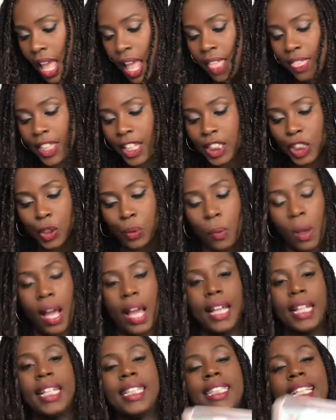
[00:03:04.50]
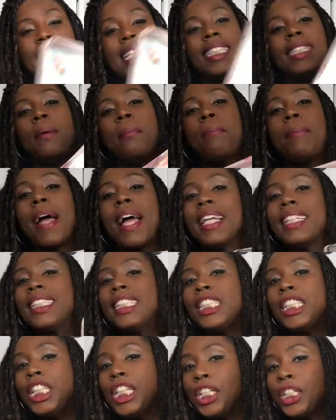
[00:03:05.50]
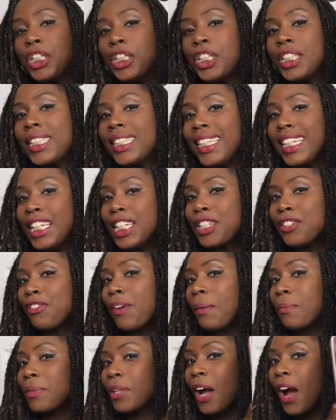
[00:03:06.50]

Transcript: this one. It says the best teachers teach from the